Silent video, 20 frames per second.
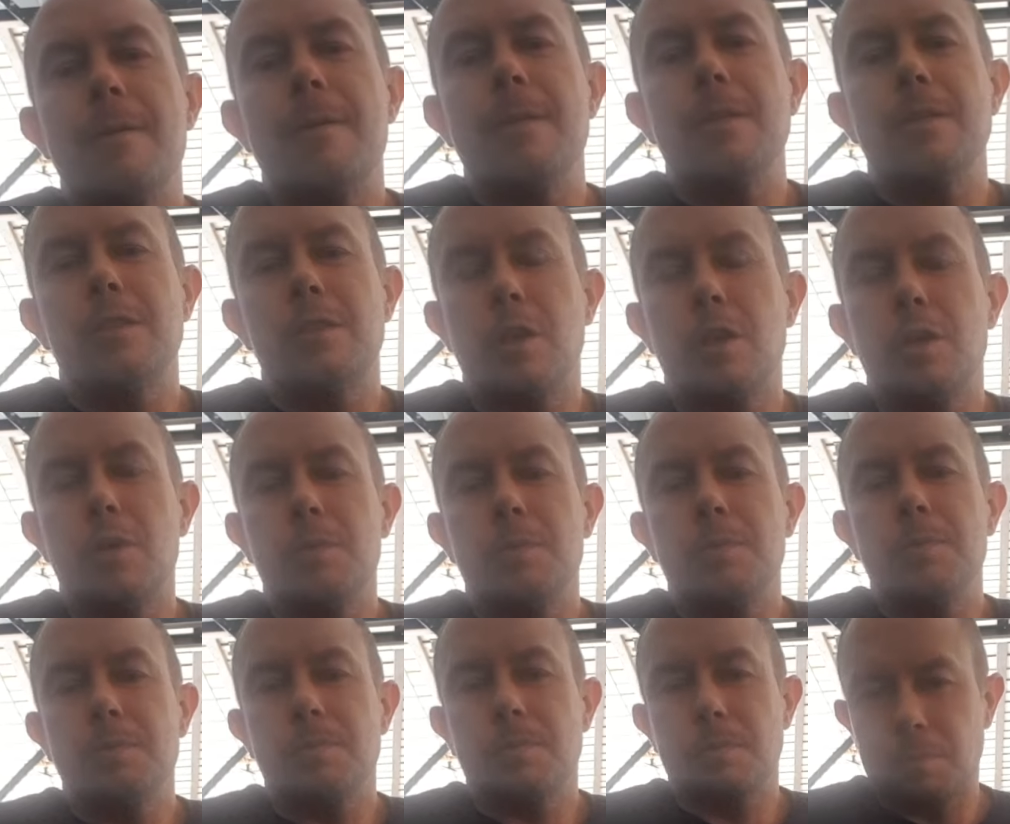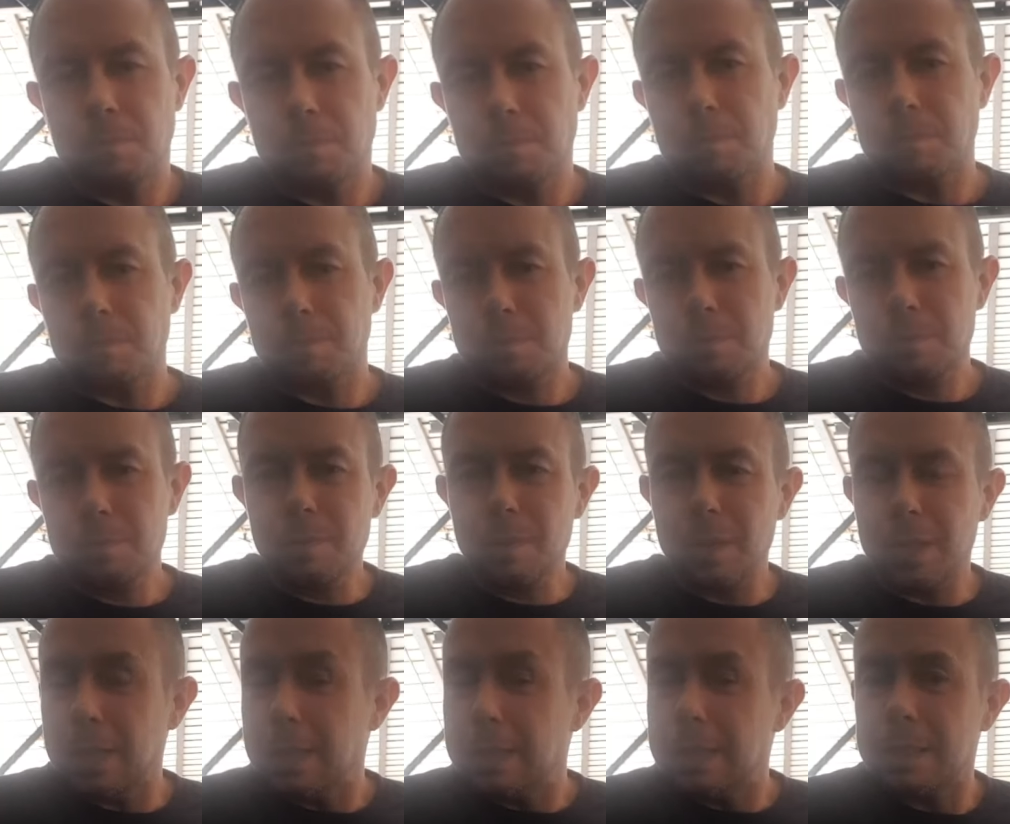So
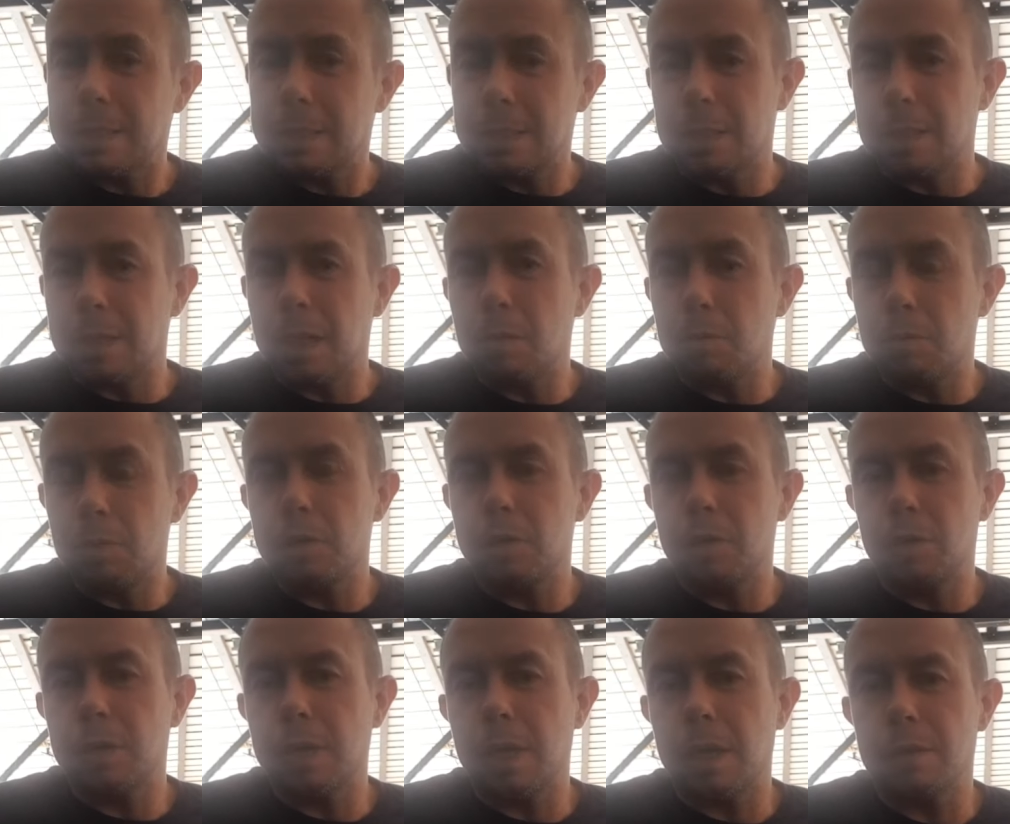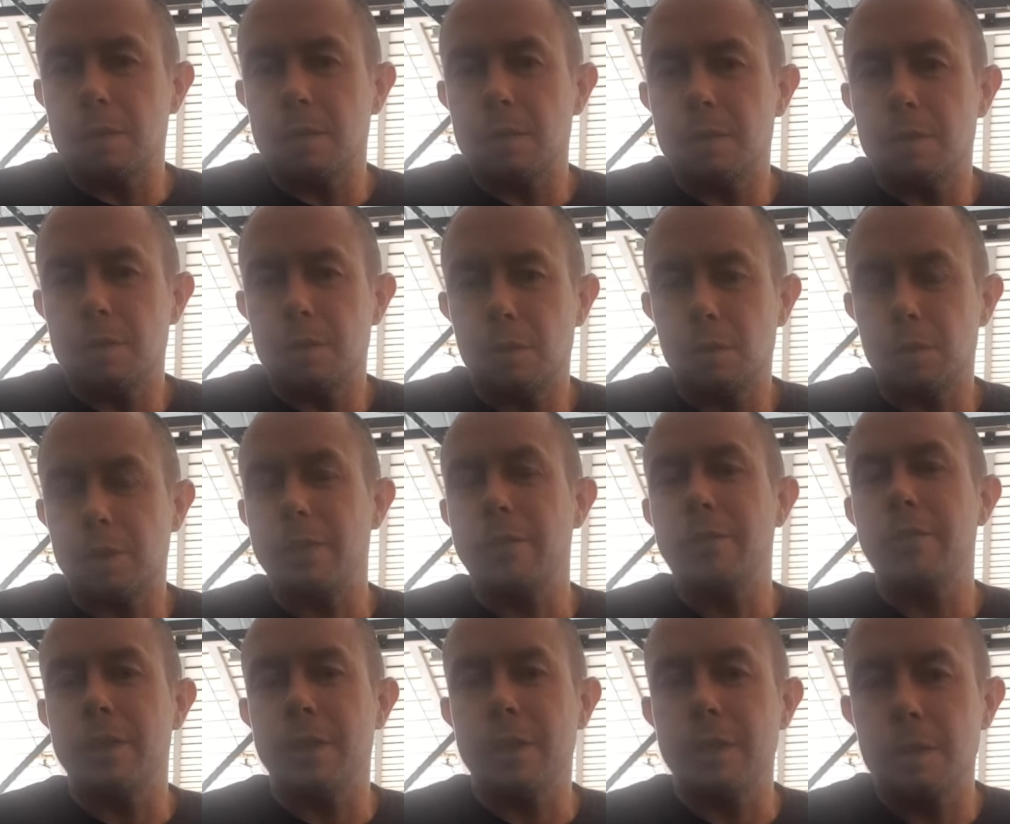that's the numbers you can
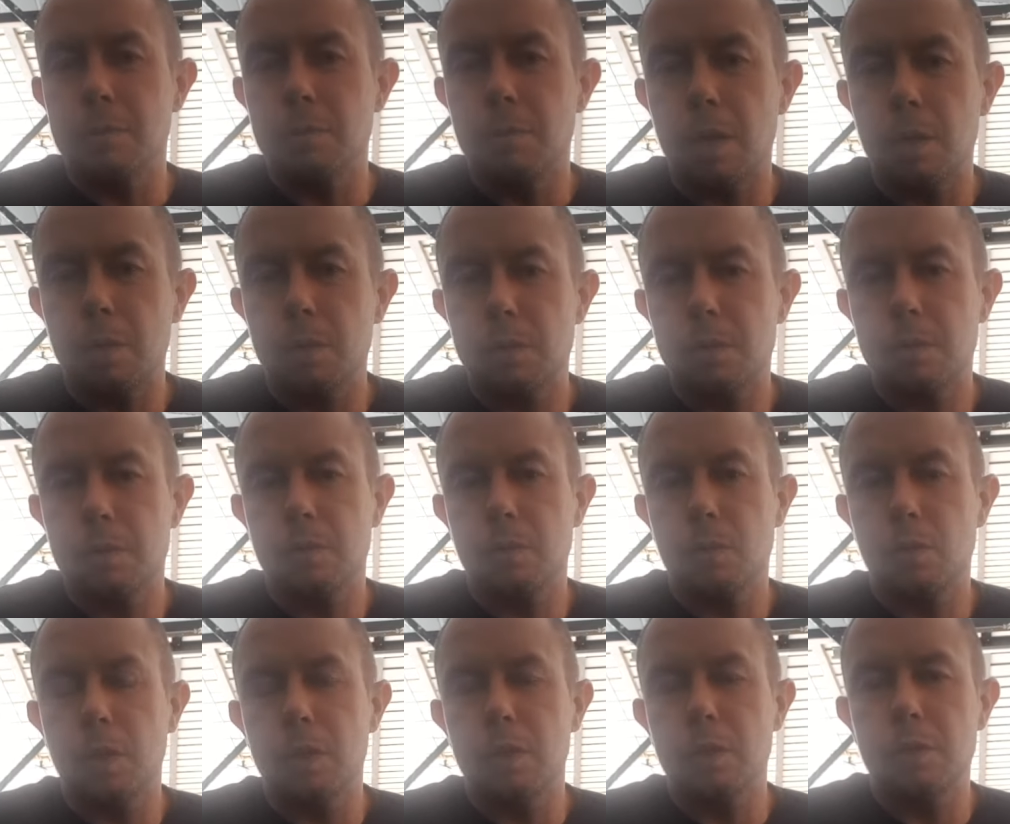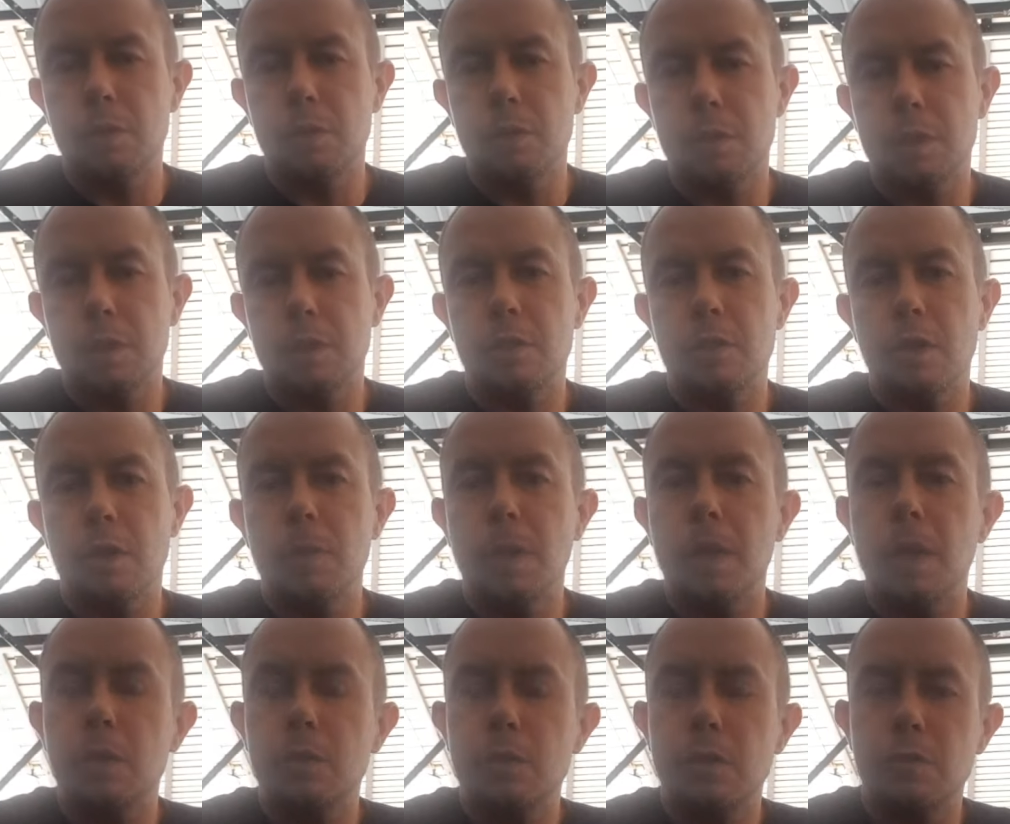think about when you're choosing a turbine
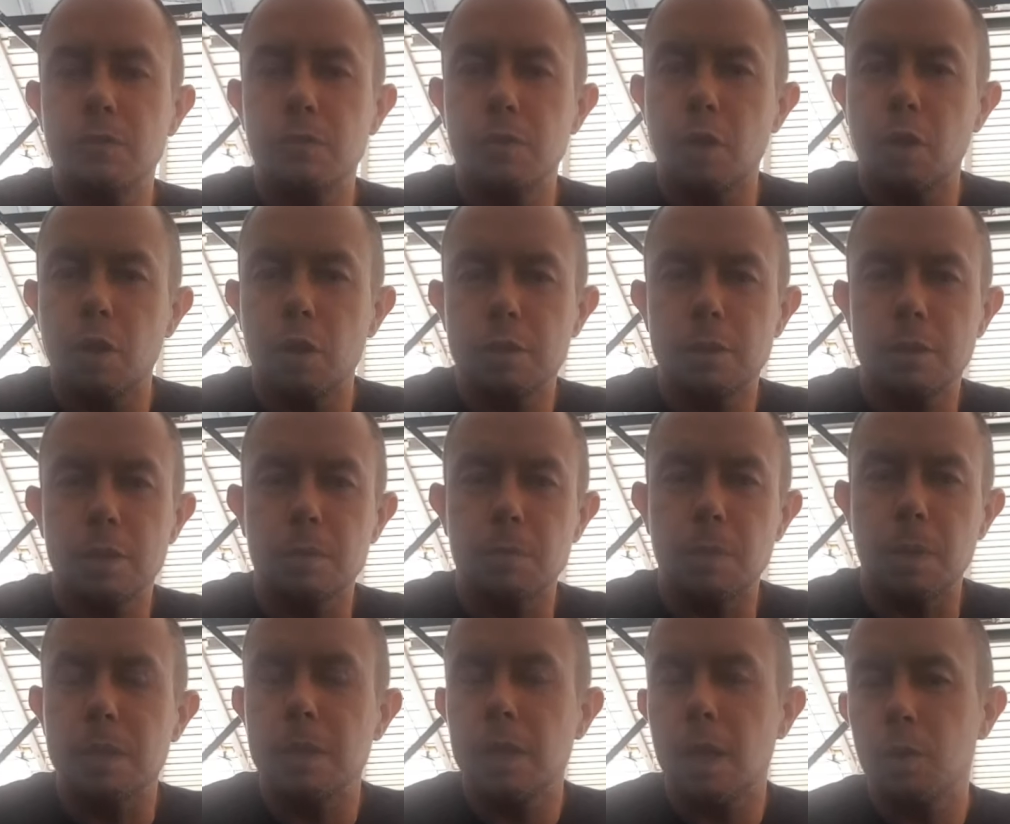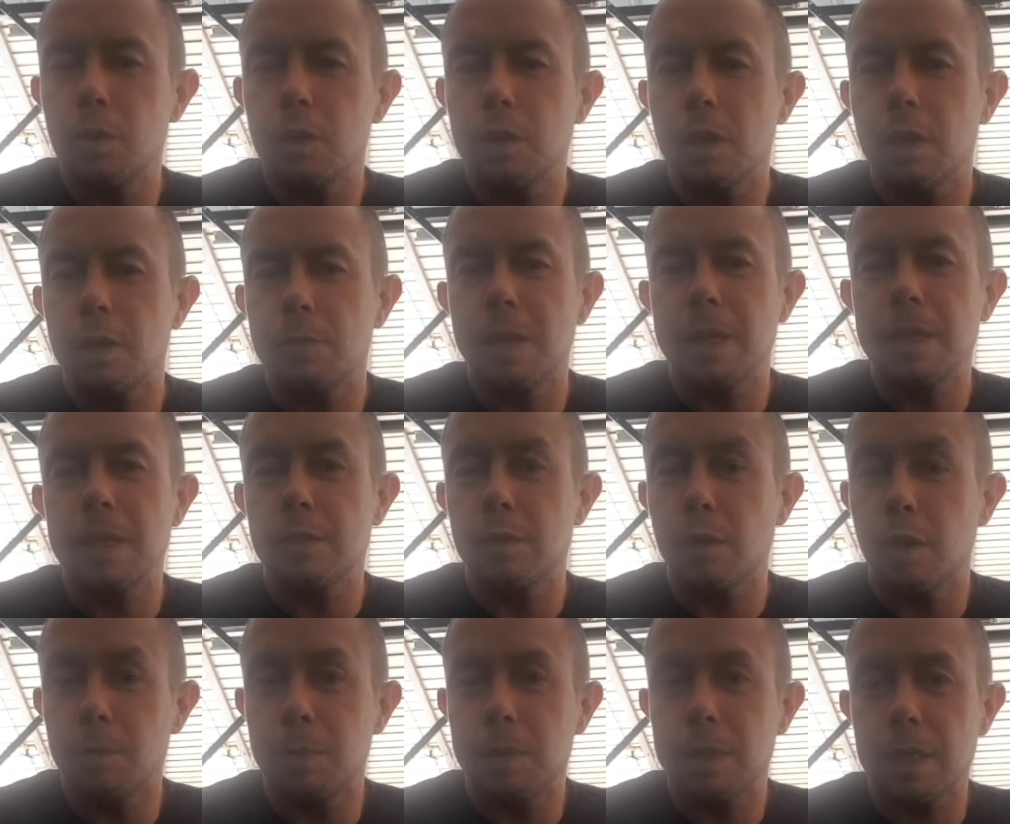housing for your hull set. But now we're going to make it
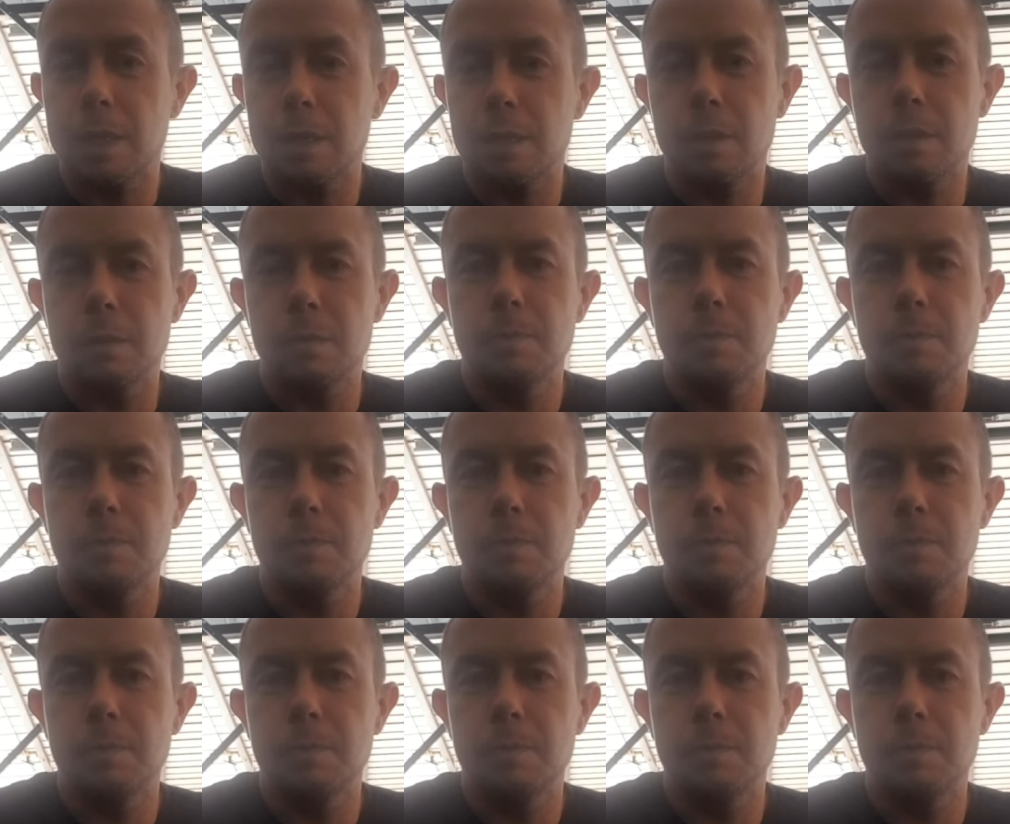complicated,